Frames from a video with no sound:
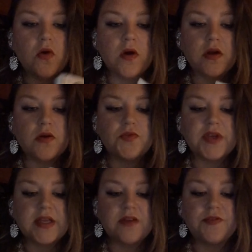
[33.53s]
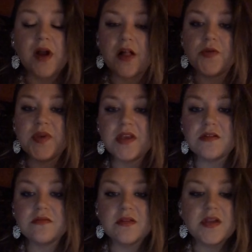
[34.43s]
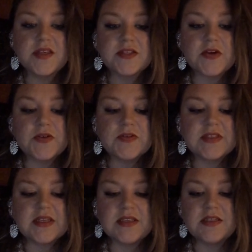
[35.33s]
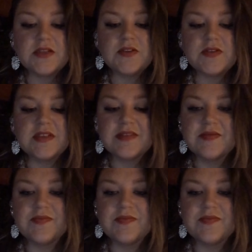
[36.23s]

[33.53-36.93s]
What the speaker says: oracle reading for Halloween, so stay tuned.